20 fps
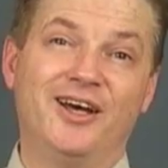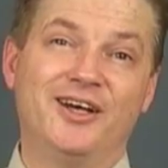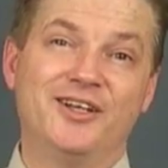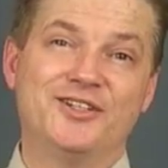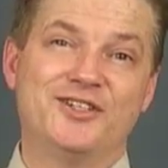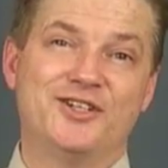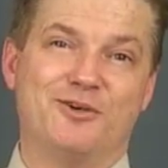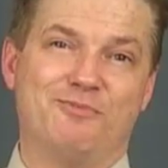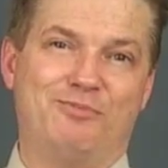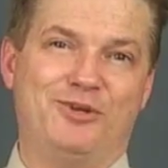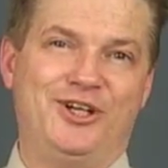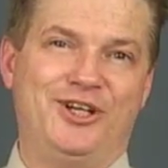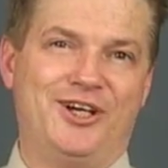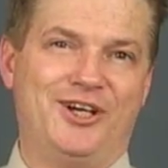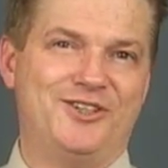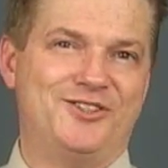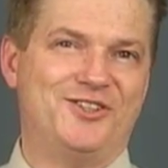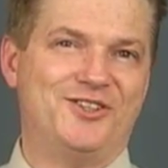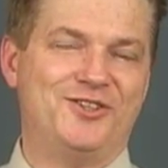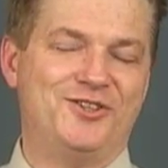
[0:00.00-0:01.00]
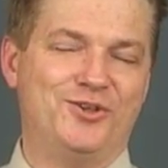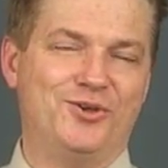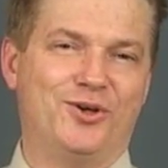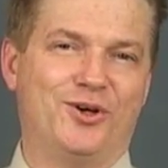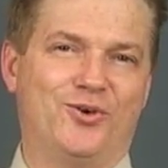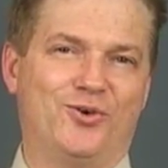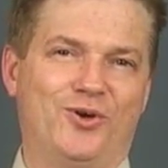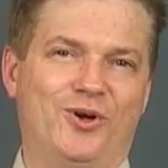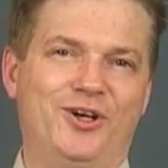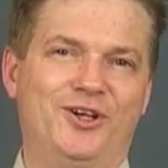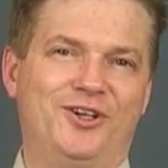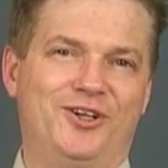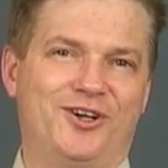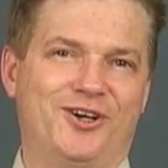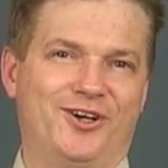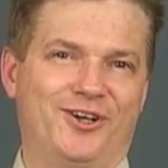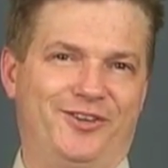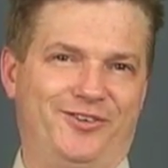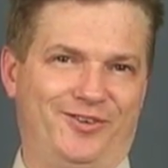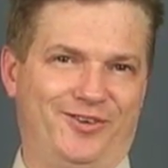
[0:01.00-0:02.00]
somebody has to do a credit
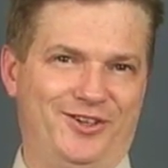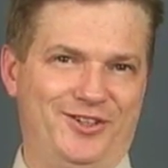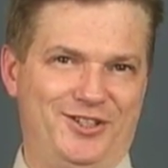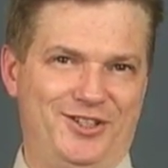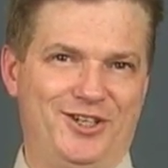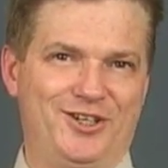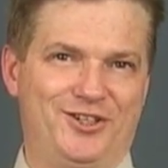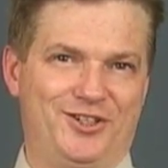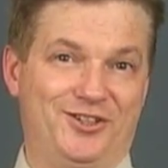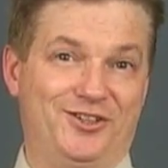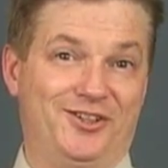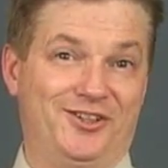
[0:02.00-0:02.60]
authorization